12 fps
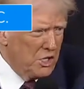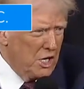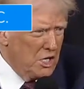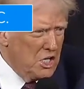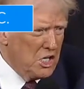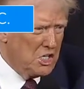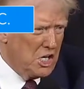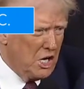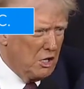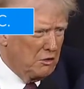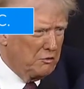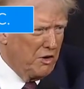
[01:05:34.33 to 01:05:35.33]
a
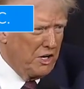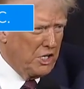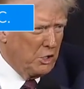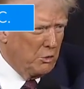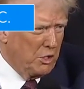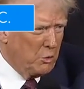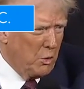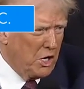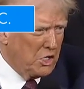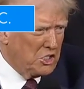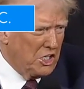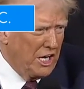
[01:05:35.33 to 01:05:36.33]
detailed funding
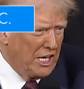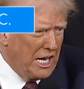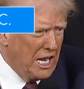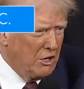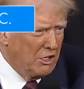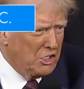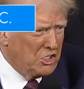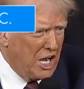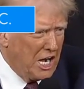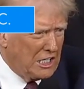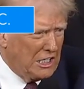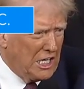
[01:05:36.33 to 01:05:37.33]
request laying out
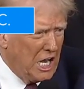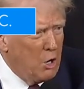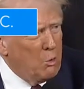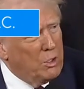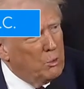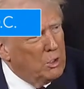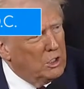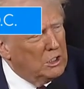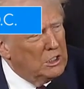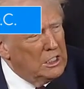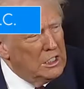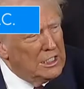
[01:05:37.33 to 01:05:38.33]
exactly how we
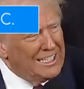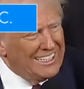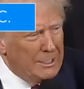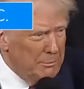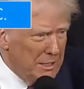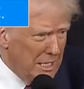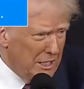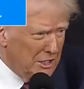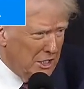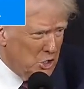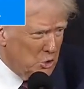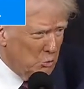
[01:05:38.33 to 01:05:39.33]
will eliminate
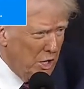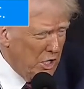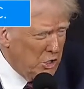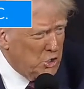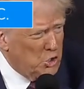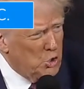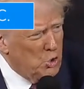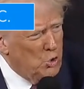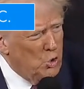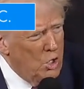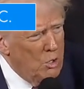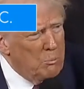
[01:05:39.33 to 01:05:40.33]
these threats
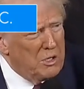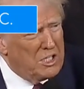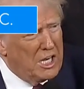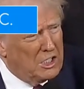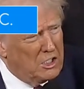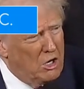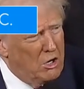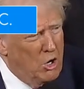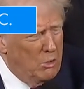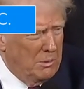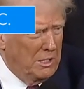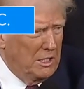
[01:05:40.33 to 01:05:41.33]
to protect our
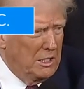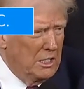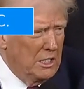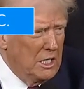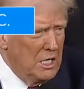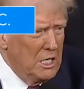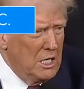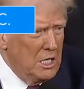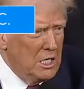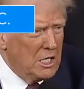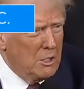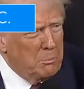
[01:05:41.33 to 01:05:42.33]
homeland and
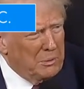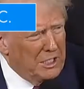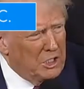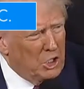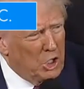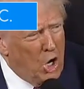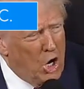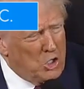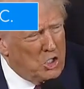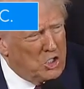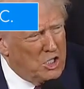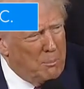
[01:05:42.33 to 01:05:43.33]
complete the
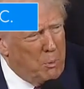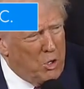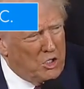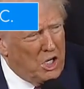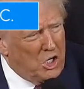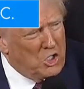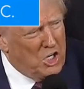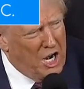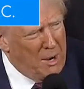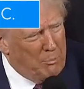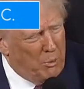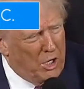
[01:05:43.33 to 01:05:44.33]
largest deportation
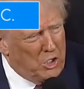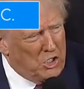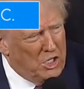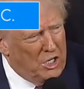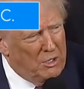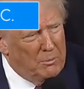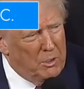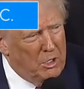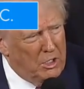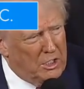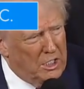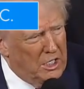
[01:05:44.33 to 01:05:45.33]
operation in
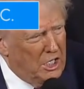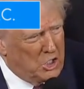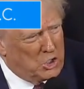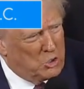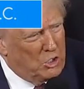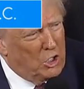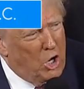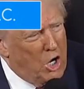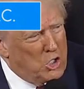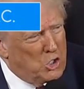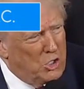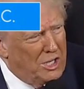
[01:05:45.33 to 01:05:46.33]
American history,
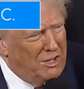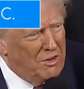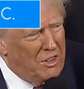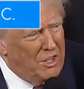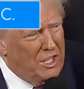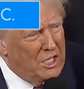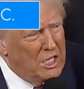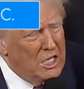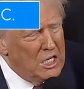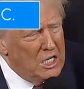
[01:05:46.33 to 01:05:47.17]
larger even than